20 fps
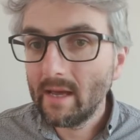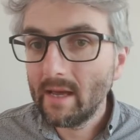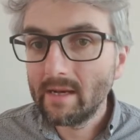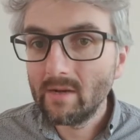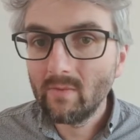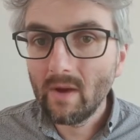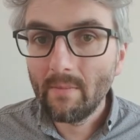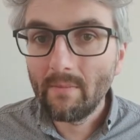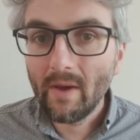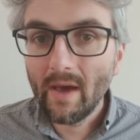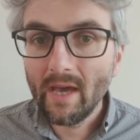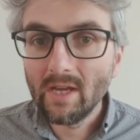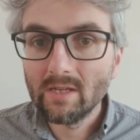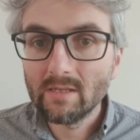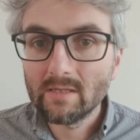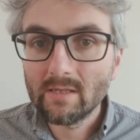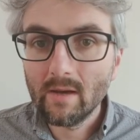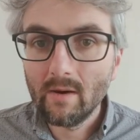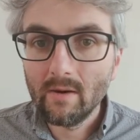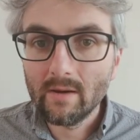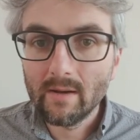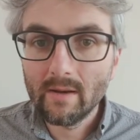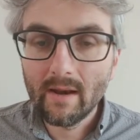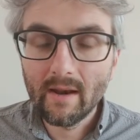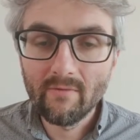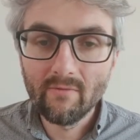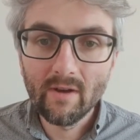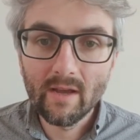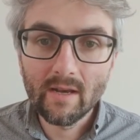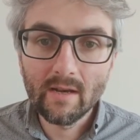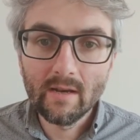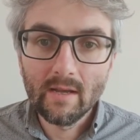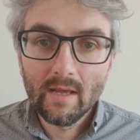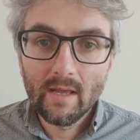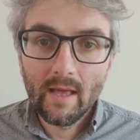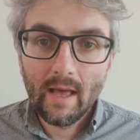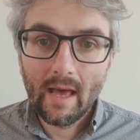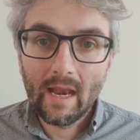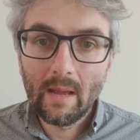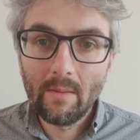a web page and so on, and have written
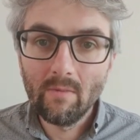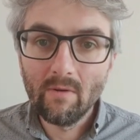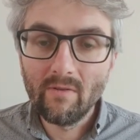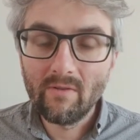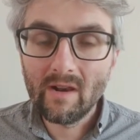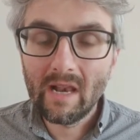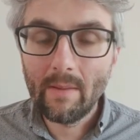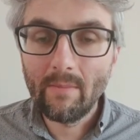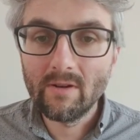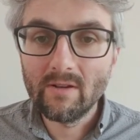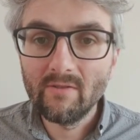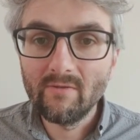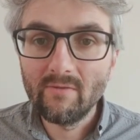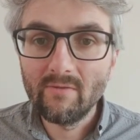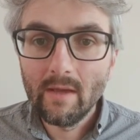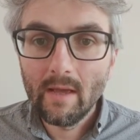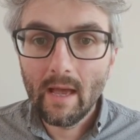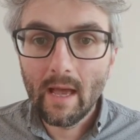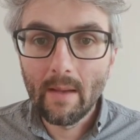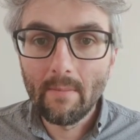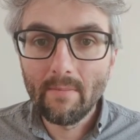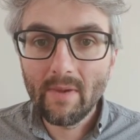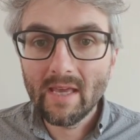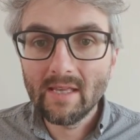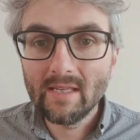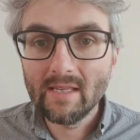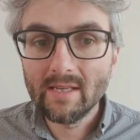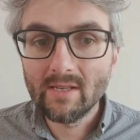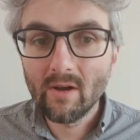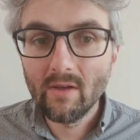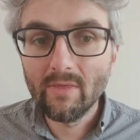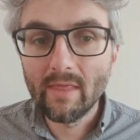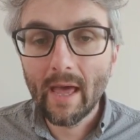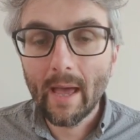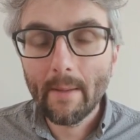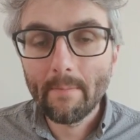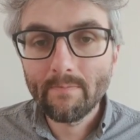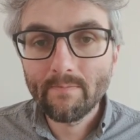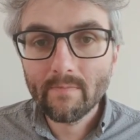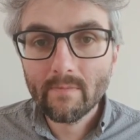a number of collaborative pieces on
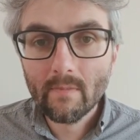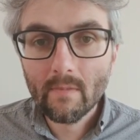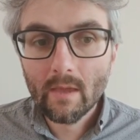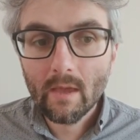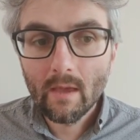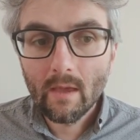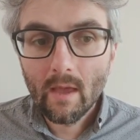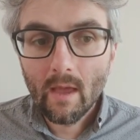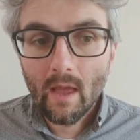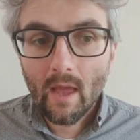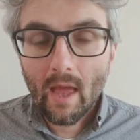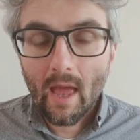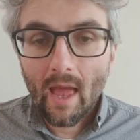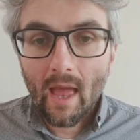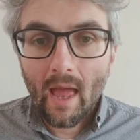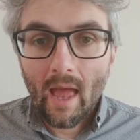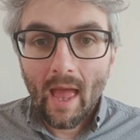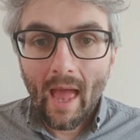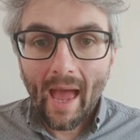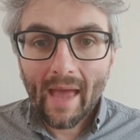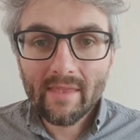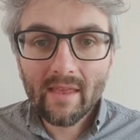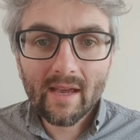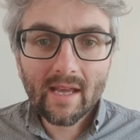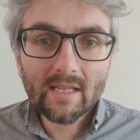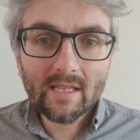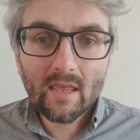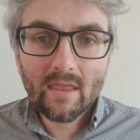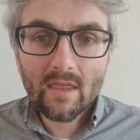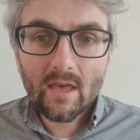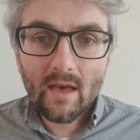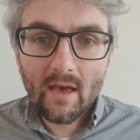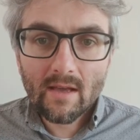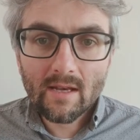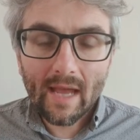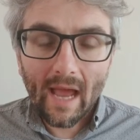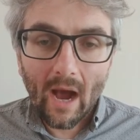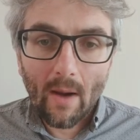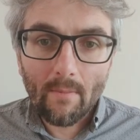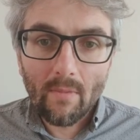that. And I guess the third
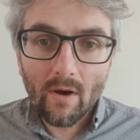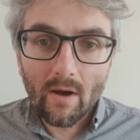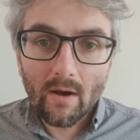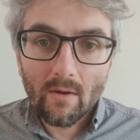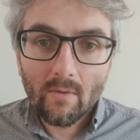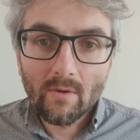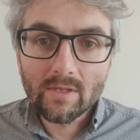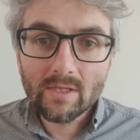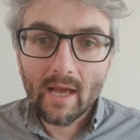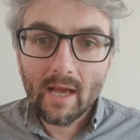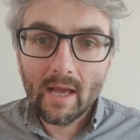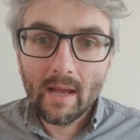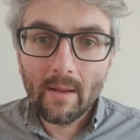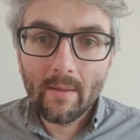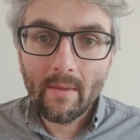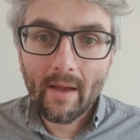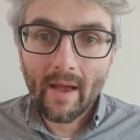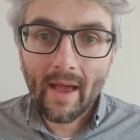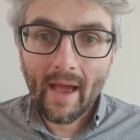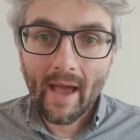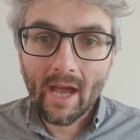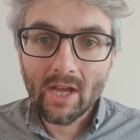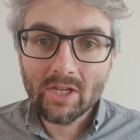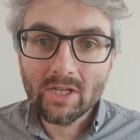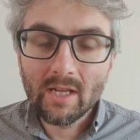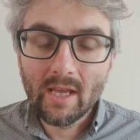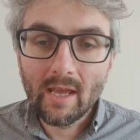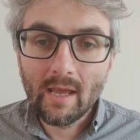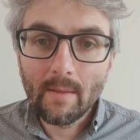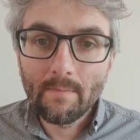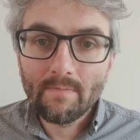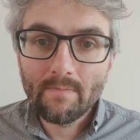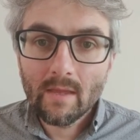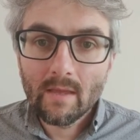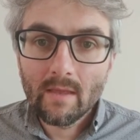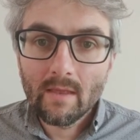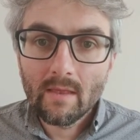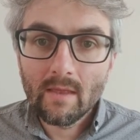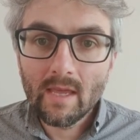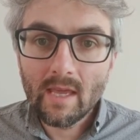output was actually
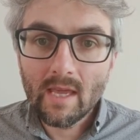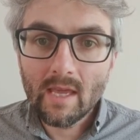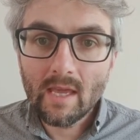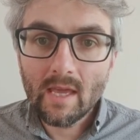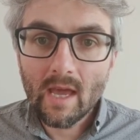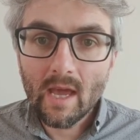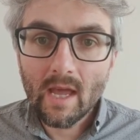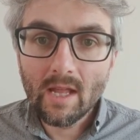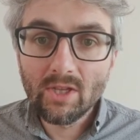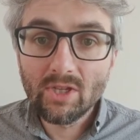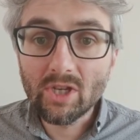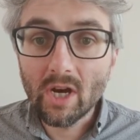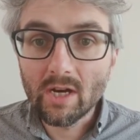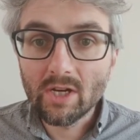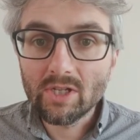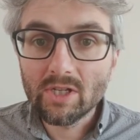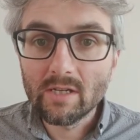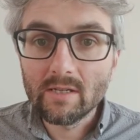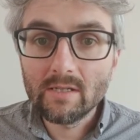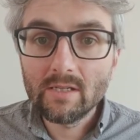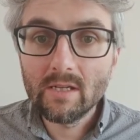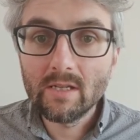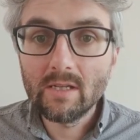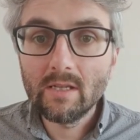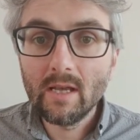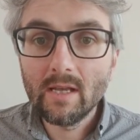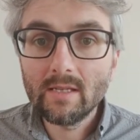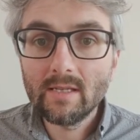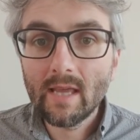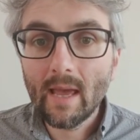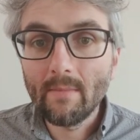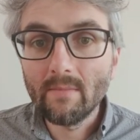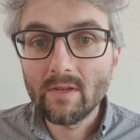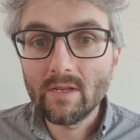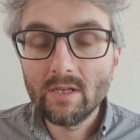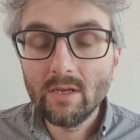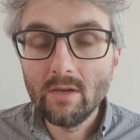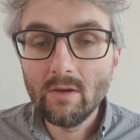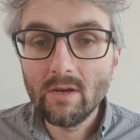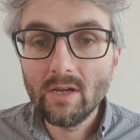the injunction to
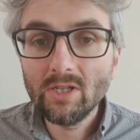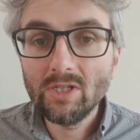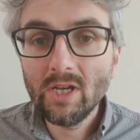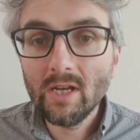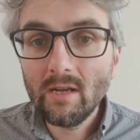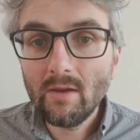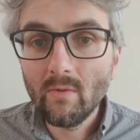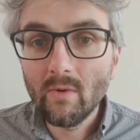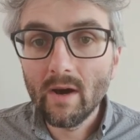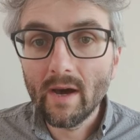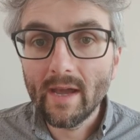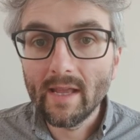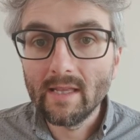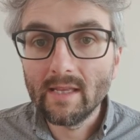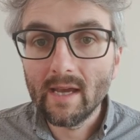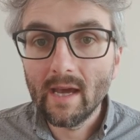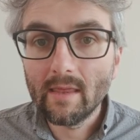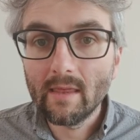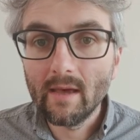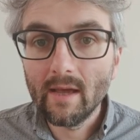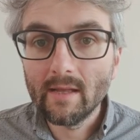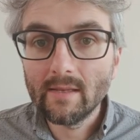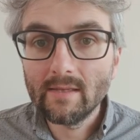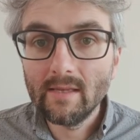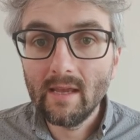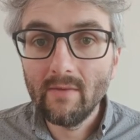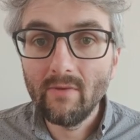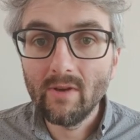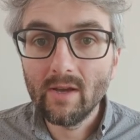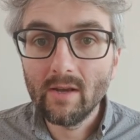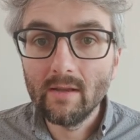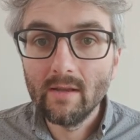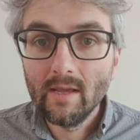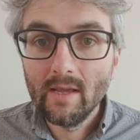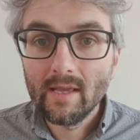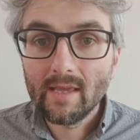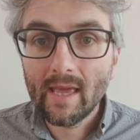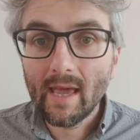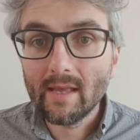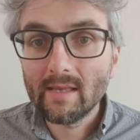attempt to continue working together and see if we could
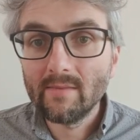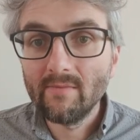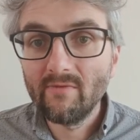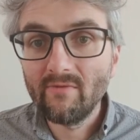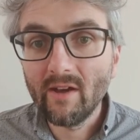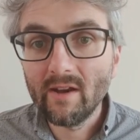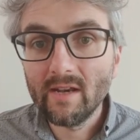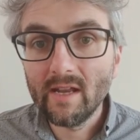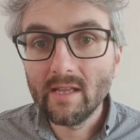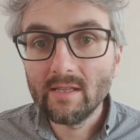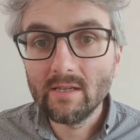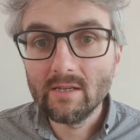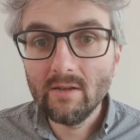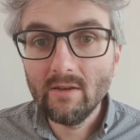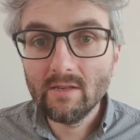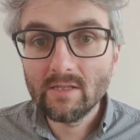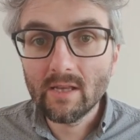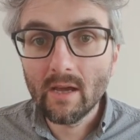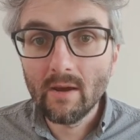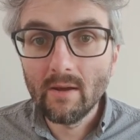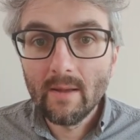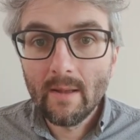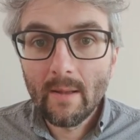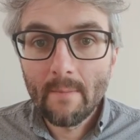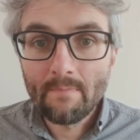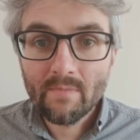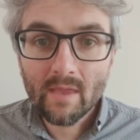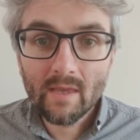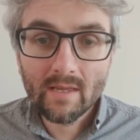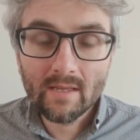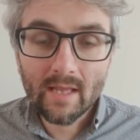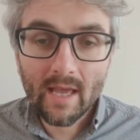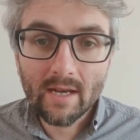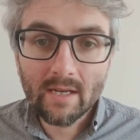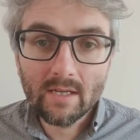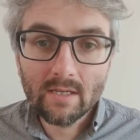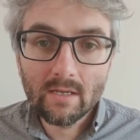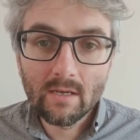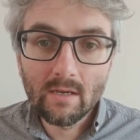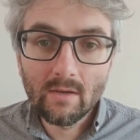get some funding to do so. This led
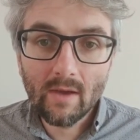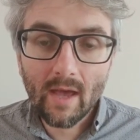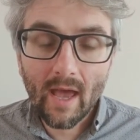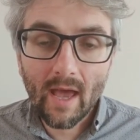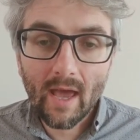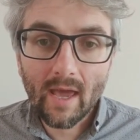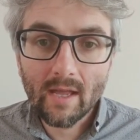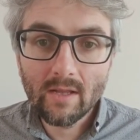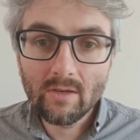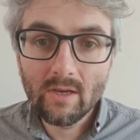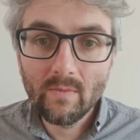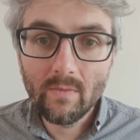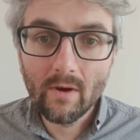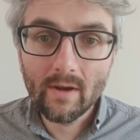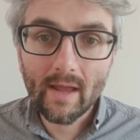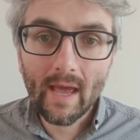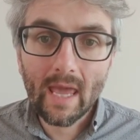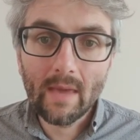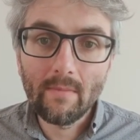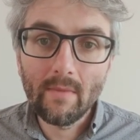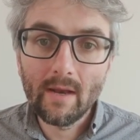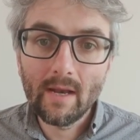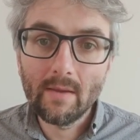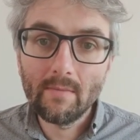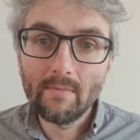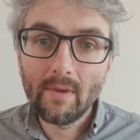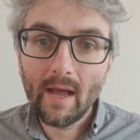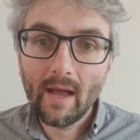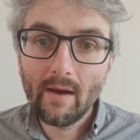to a £2.8 million